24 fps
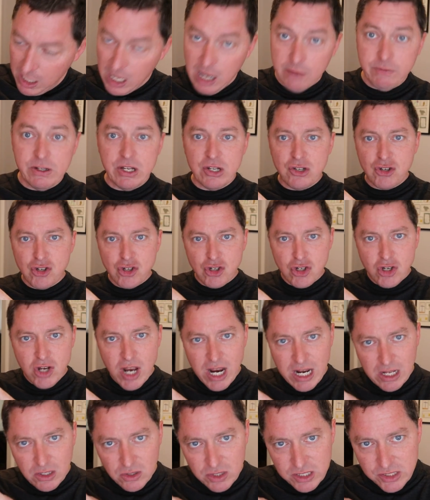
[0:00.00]
of a
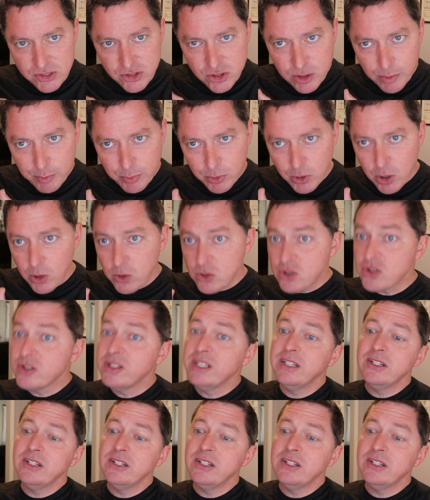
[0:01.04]
checklist approach,